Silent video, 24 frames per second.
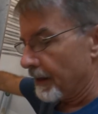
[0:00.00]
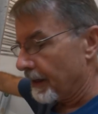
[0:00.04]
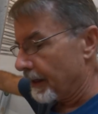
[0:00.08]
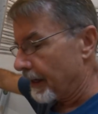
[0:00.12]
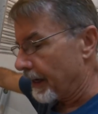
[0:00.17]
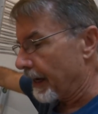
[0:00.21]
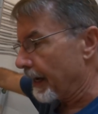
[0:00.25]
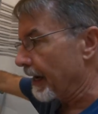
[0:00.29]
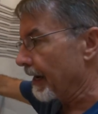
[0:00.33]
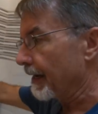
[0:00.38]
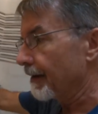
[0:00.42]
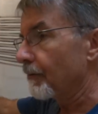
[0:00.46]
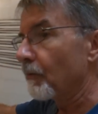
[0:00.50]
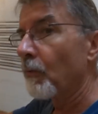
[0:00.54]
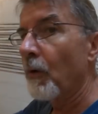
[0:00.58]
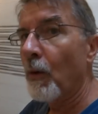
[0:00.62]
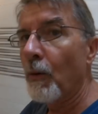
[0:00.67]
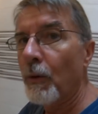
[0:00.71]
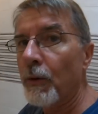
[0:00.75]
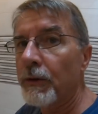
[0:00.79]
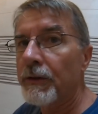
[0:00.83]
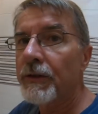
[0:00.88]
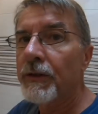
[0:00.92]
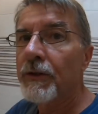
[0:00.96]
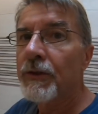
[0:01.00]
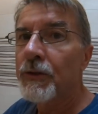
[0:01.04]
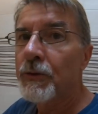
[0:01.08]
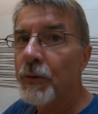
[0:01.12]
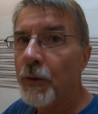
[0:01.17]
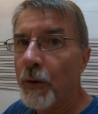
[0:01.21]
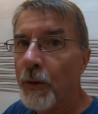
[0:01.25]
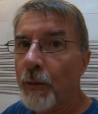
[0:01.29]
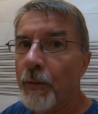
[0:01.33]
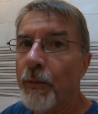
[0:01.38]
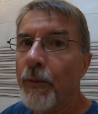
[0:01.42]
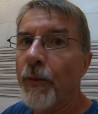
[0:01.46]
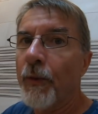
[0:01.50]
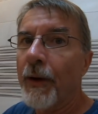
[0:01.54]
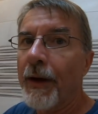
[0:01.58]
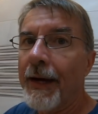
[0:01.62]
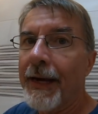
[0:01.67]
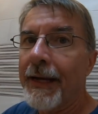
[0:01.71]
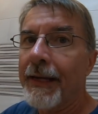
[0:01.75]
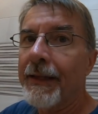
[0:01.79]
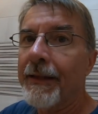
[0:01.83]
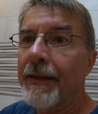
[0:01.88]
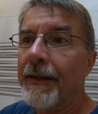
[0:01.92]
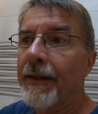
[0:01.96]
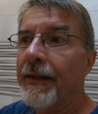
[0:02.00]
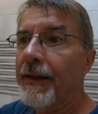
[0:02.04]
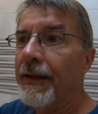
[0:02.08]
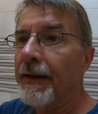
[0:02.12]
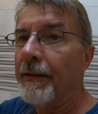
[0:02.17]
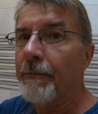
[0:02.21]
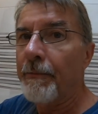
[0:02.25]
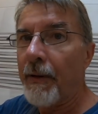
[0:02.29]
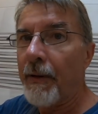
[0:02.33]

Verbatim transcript: And what we'll do is we'll bring the